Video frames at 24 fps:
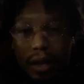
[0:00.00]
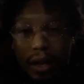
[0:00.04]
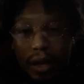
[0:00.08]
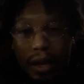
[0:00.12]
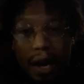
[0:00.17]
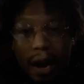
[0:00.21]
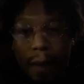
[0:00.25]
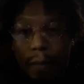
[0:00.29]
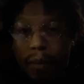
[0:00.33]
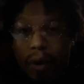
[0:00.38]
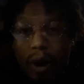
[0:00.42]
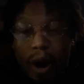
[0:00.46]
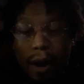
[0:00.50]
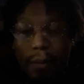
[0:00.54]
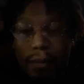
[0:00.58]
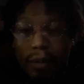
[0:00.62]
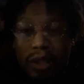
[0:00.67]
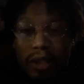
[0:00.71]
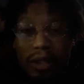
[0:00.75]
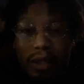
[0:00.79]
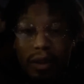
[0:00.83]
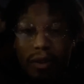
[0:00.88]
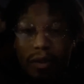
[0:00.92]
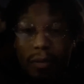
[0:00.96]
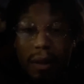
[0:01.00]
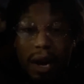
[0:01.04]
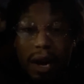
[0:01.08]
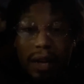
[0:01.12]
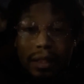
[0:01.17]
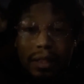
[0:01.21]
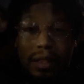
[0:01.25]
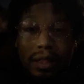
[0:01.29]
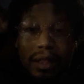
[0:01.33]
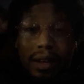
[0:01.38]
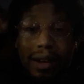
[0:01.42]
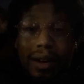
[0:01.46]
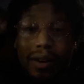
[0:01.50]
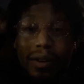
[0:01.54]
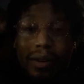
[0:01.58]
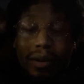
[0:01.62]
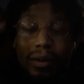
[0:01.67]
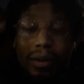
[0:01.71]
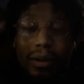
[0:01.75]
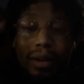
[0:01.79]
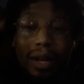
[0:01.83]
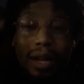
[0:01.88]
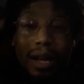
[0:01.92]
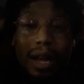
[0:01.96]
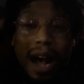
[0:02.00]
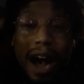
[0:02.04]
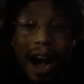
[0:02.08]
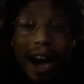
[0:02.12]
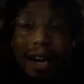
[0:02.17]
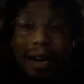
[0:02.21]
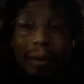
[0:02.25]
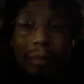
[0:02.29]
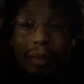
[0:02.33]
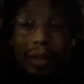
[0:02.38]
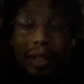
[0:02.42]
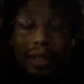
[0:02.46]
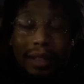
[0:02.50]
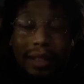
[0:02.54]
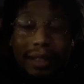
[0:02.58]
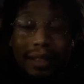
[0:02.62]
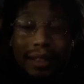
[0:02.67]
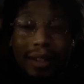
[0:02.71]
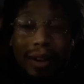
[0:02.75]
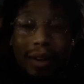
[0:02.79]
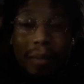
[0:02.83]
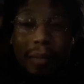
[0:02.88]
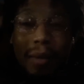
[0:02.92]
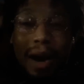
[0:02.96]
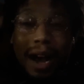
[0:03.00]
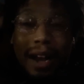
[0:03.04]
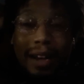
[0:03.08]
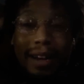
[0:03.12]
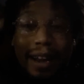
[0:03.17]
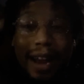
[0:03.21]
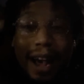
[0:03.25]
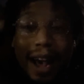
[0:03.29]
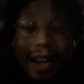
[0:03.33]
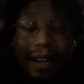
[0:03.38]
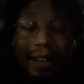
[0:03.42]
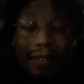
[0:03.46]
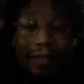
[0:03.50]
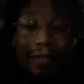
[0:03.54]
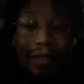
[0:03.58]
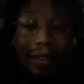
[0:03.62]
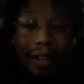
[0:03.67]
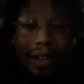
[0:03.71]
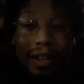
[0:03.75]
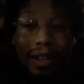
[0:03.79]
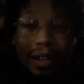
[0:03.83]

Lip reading: And I promise on my soul, I can put this on my life.